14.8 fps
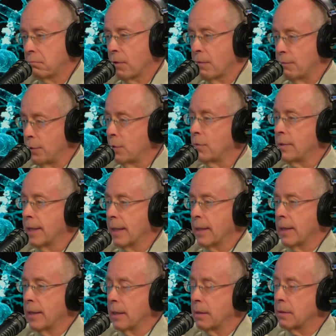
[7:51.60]
few
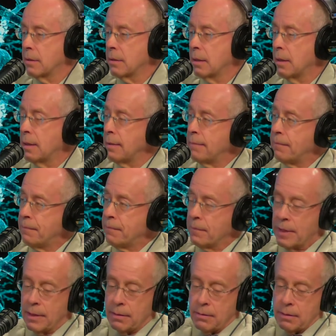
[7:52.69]
decades
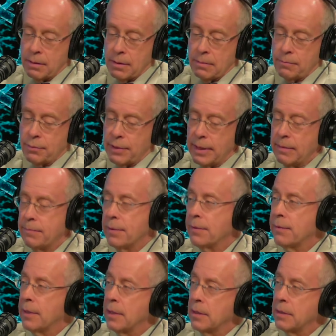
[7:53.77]
that the brain
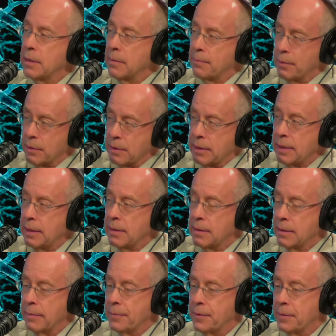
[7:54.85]
pathology precedes
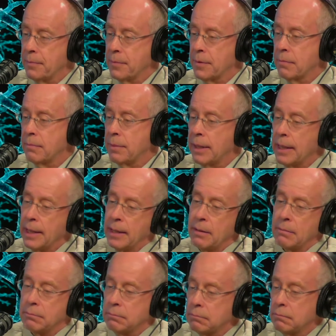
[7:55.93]
symptoms by
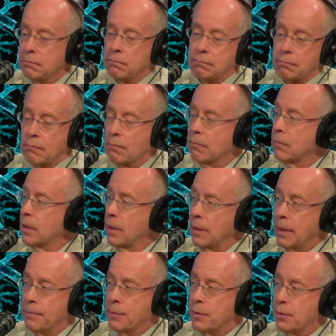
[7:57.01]

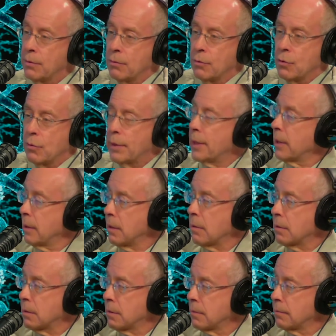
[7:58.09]
up to 20
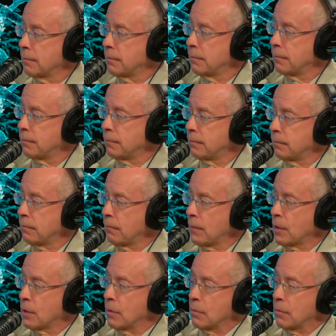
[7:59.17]
years. So